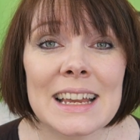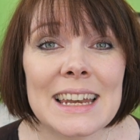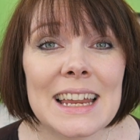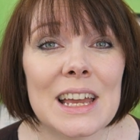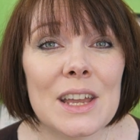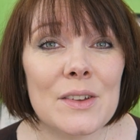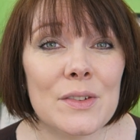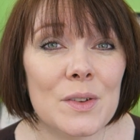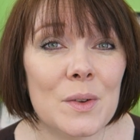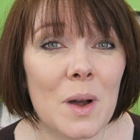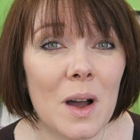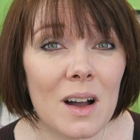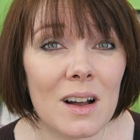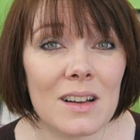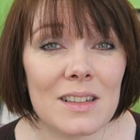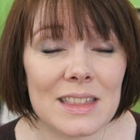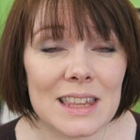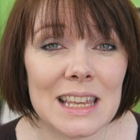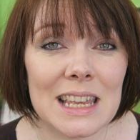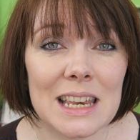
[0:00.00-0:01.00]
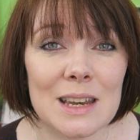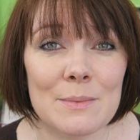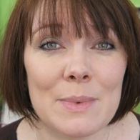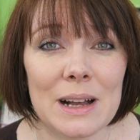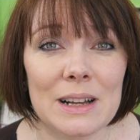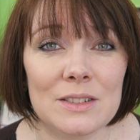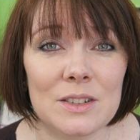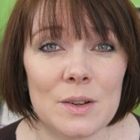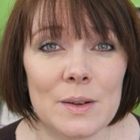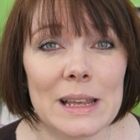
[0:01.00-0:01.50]
Now, if you are thinking
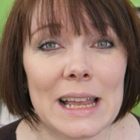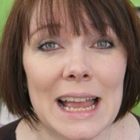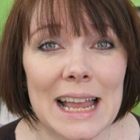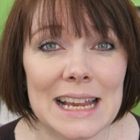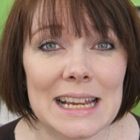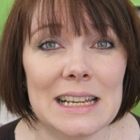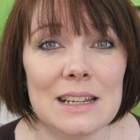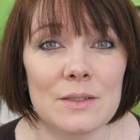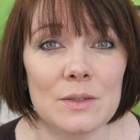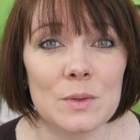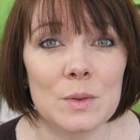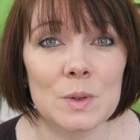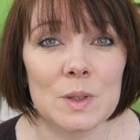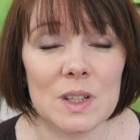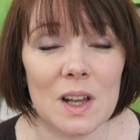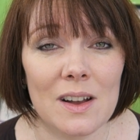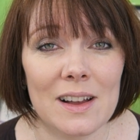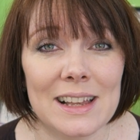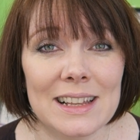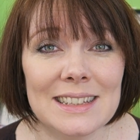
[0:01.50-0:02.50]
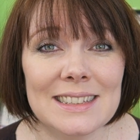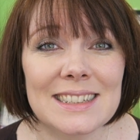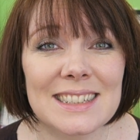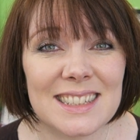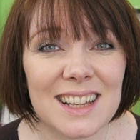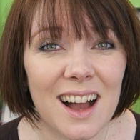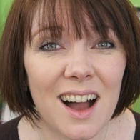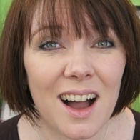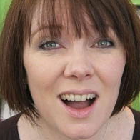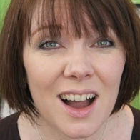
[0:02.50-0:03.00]
about doing A-level science,